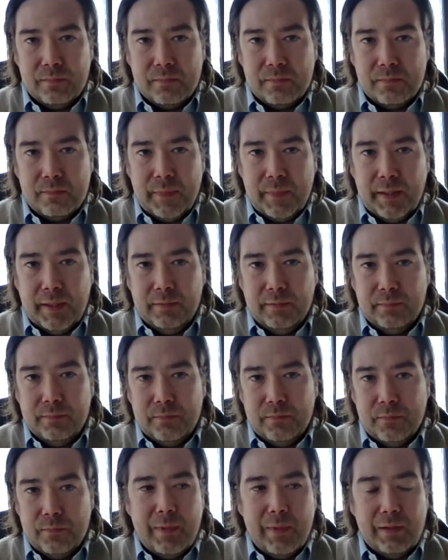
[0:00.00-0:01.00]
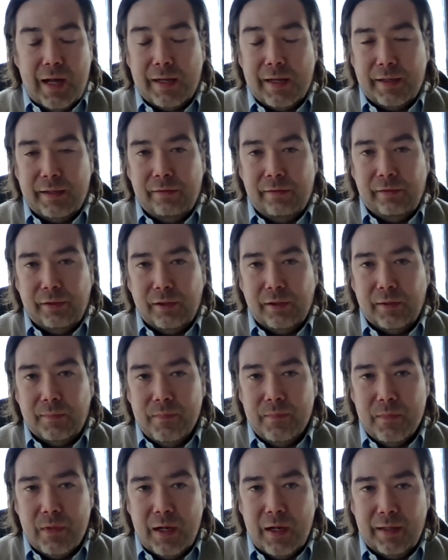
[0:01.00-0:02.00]
been a lot easier
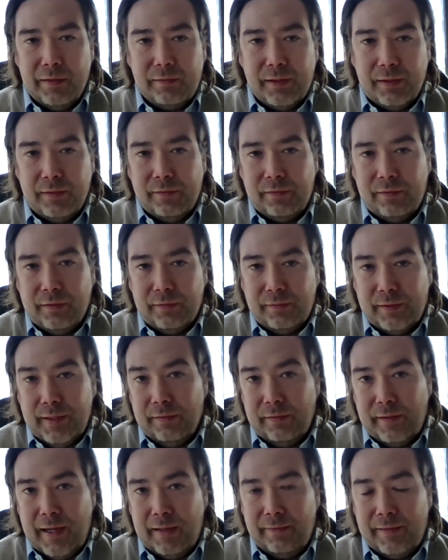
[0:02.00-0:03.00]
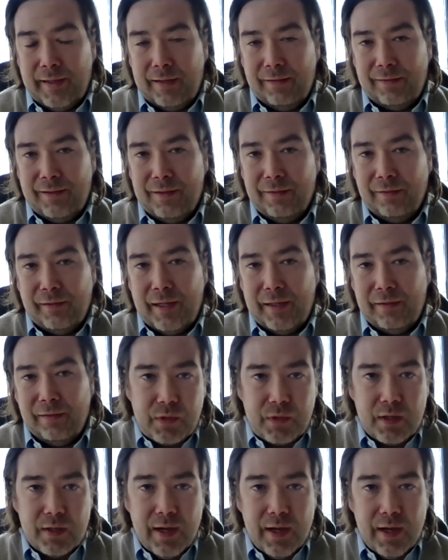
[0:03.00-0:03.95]
uh, since since that that sunsets.